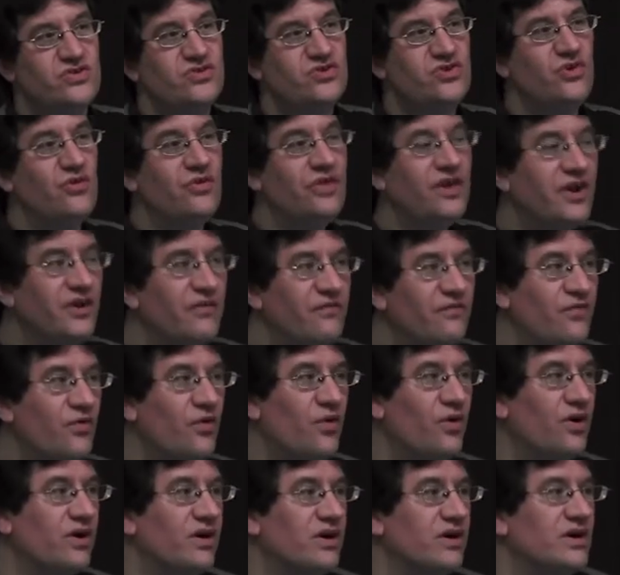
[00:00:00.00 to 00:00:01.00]
So
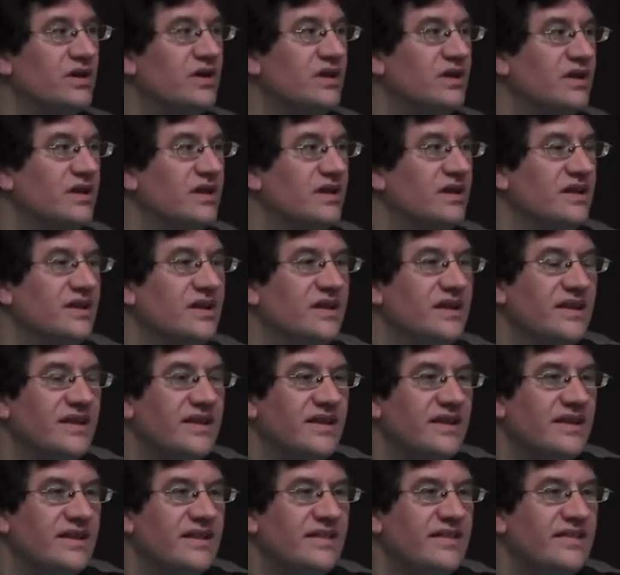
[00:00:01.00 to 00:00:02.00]
therefore,
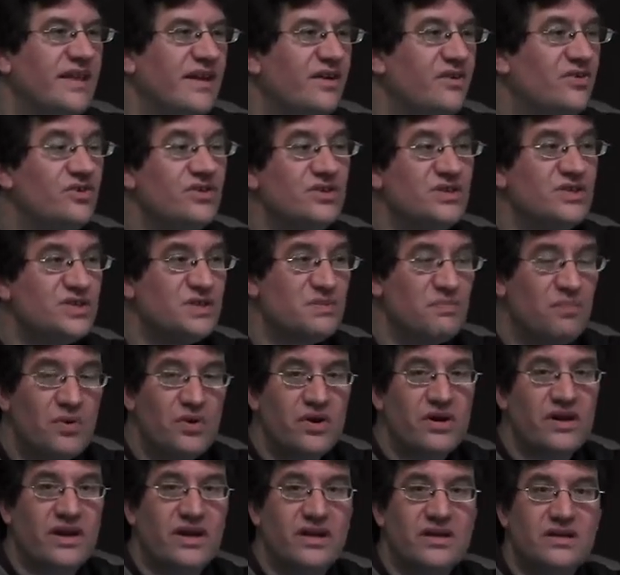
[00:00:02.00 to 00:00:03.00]
they couldn't
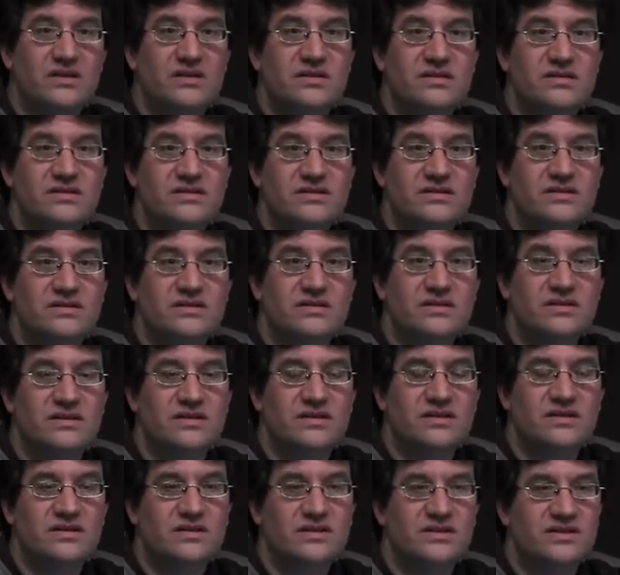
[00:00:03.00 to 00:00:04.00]
support it
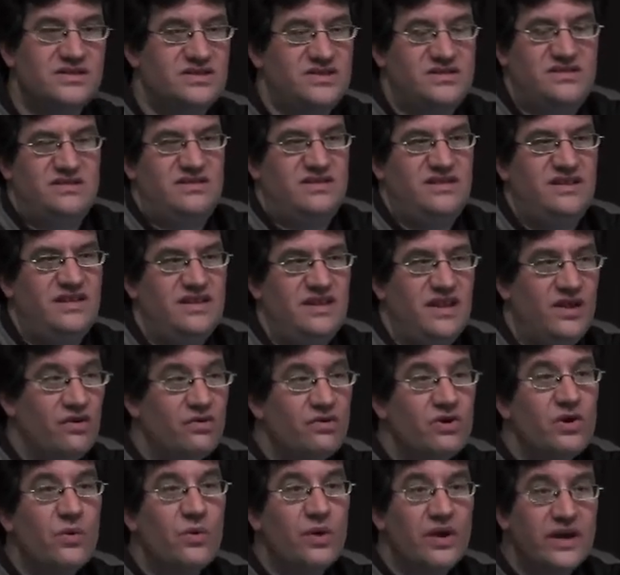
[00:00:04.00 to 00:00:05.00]
because they
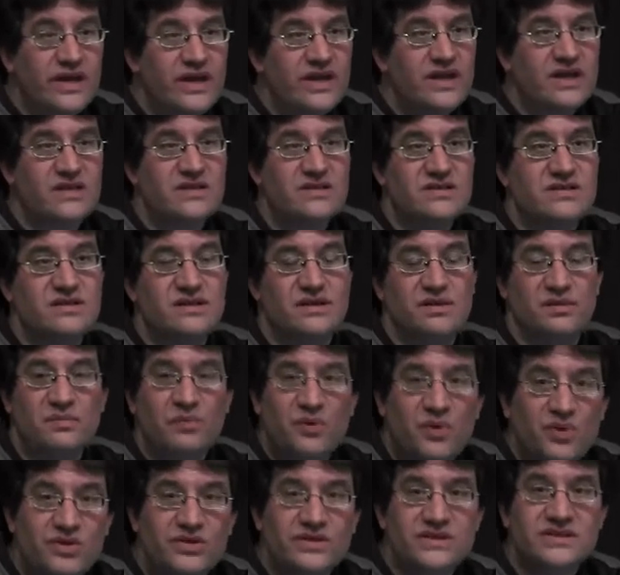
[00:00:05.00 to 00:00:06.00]
don't know what it is.
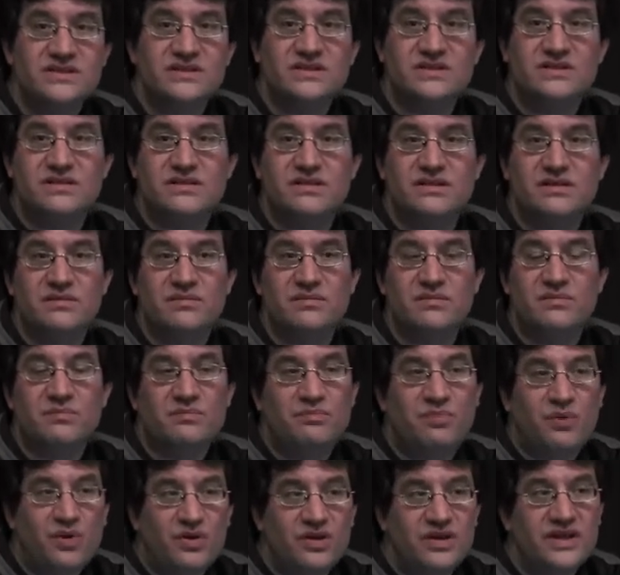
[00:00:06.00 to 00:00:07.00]
The
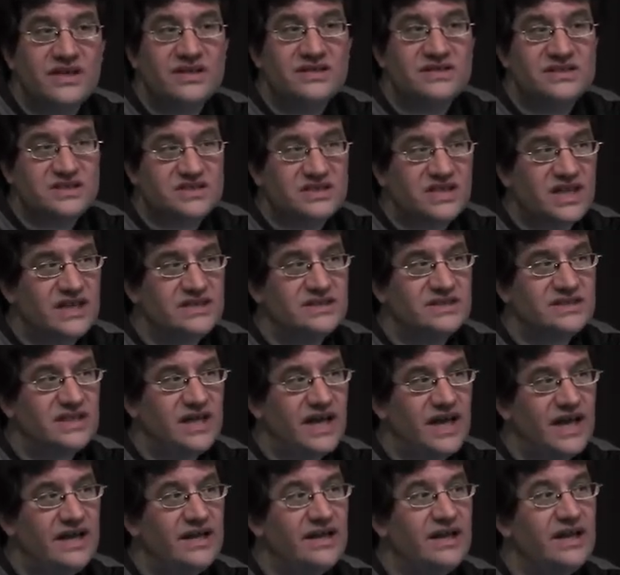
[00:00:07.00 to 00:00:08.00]
polling suggests
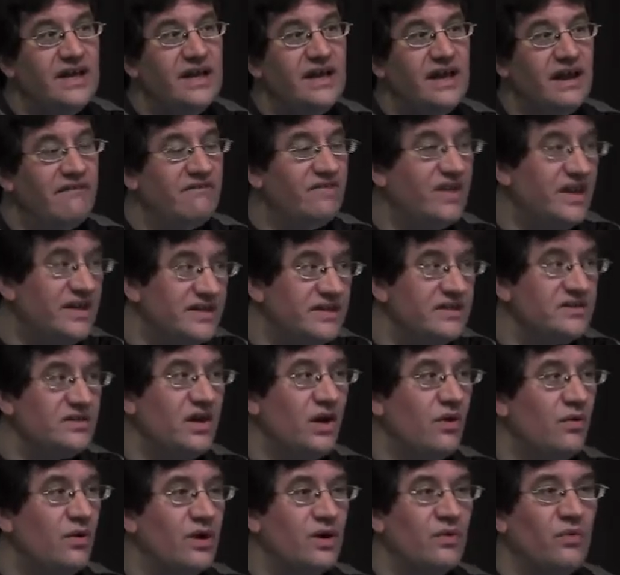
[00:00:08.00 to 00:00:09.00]
that if they didn't
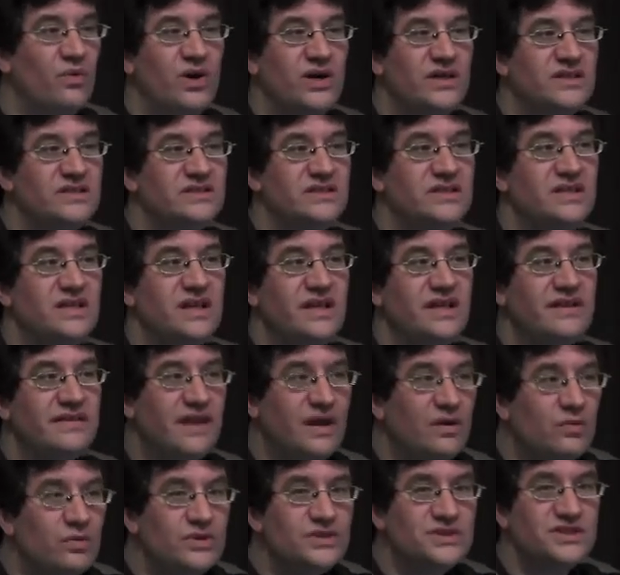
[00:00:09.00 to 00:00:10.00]
know what it was,
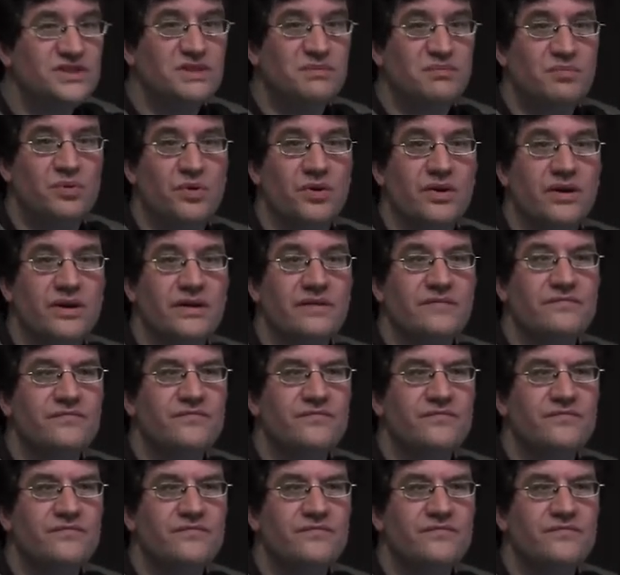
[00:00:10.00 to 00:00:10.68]
they wouldn't support it.